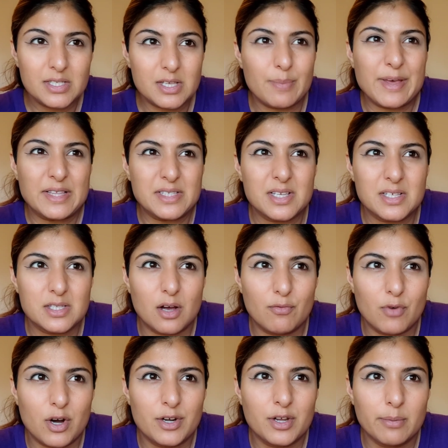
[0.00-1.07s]
So basically it's
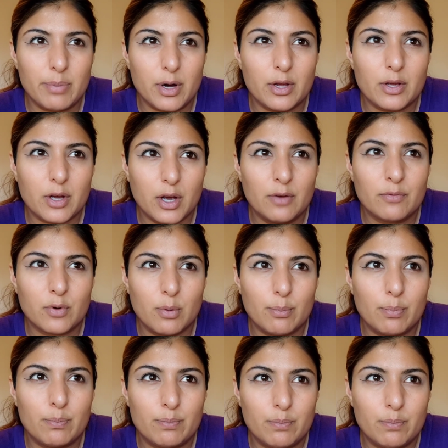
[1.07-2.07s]
like riding a bike over